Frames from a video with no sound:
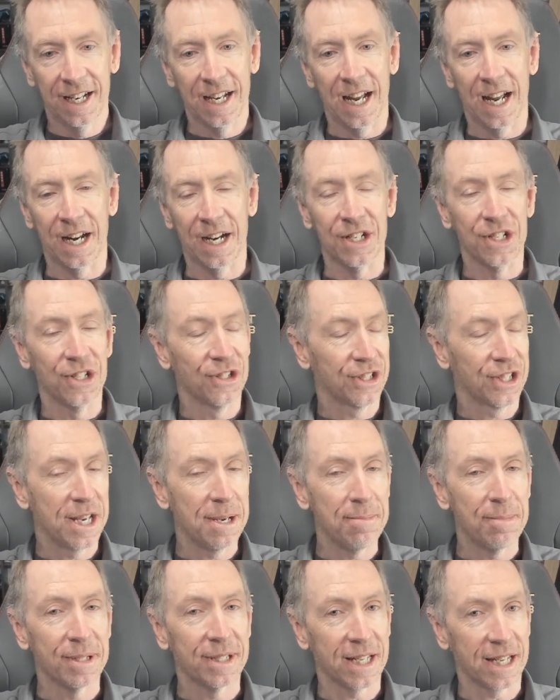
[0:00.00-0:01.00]
and just
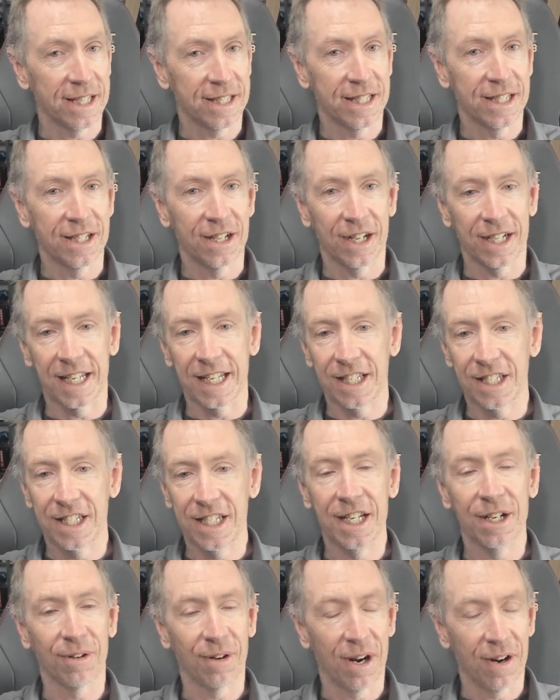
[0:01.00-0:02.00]
keep assessing,
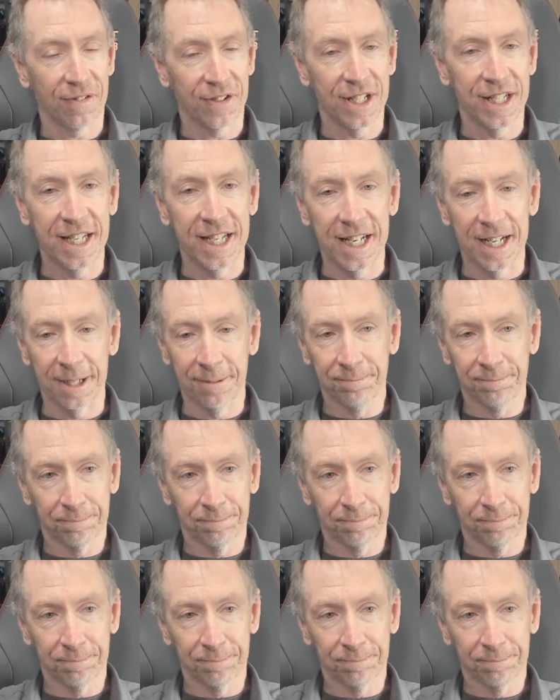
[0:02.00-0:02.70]
year after year.